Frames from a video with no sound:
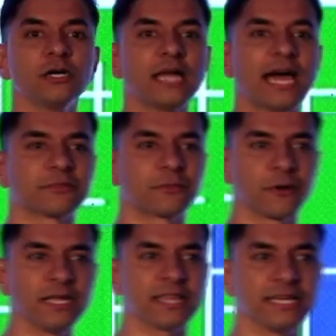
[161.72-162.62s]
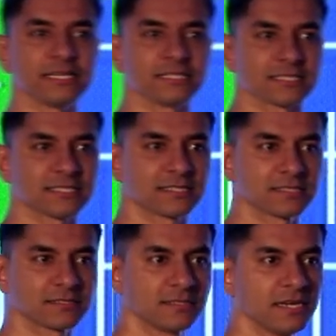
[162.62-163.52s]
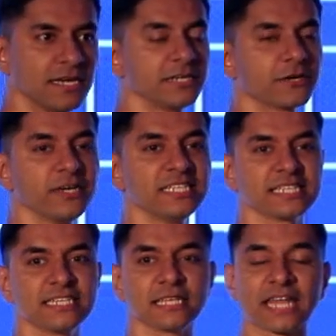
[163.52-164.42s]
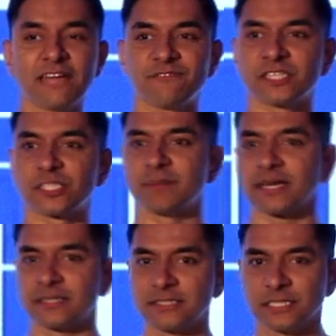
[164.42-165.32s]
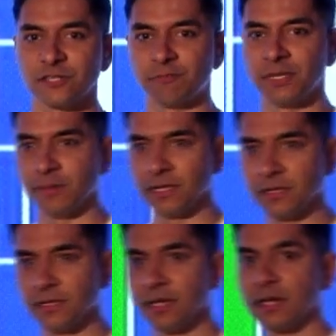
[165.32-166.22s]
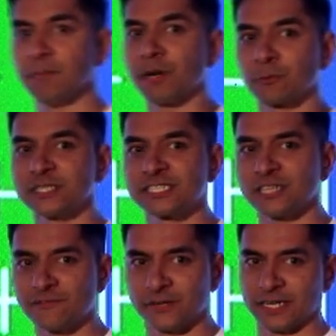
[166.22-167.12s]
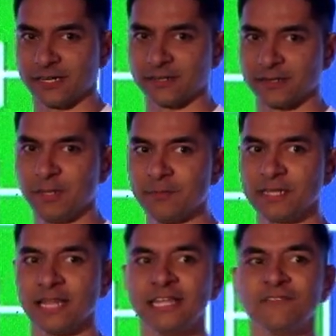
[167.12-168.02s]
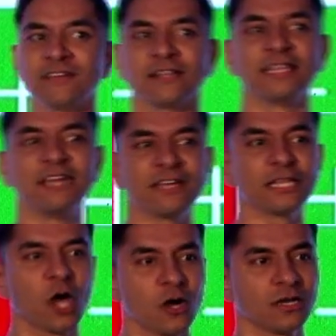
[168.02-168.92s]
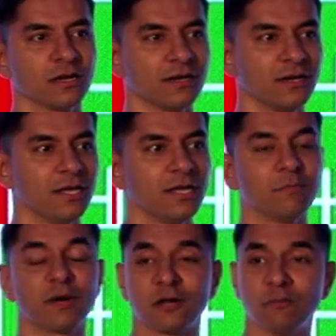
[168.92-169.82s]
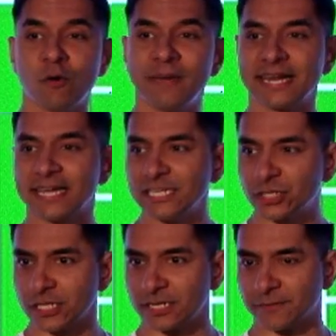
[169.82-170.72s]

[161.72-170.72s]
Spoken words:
at 3 things: increasing the life expectancy of people, but with suffering. People are living longer, but on more medication.